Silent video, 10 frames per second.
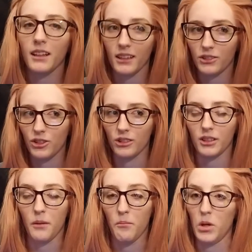I think she does
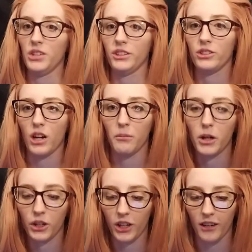an amazing job.
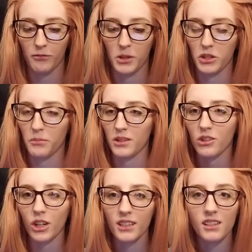Her craftsmanship is
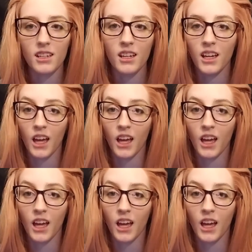crazy.